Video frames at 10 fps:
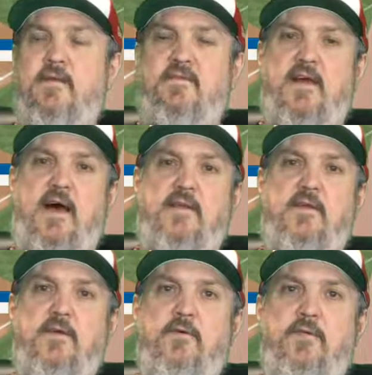site
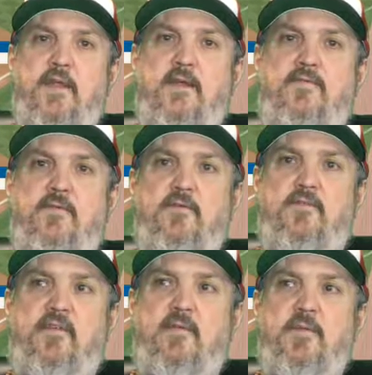too, that if you
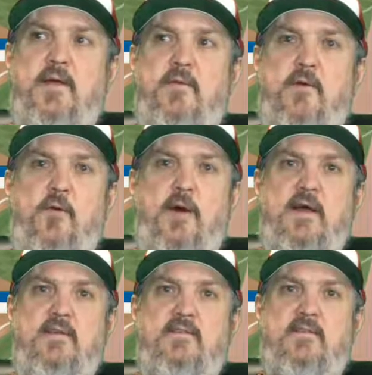send me a
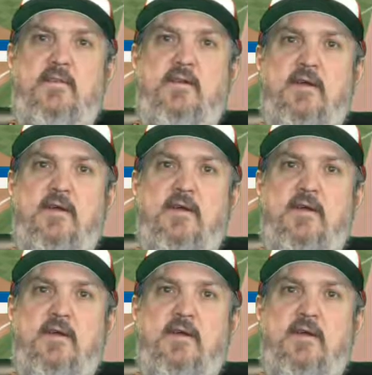request,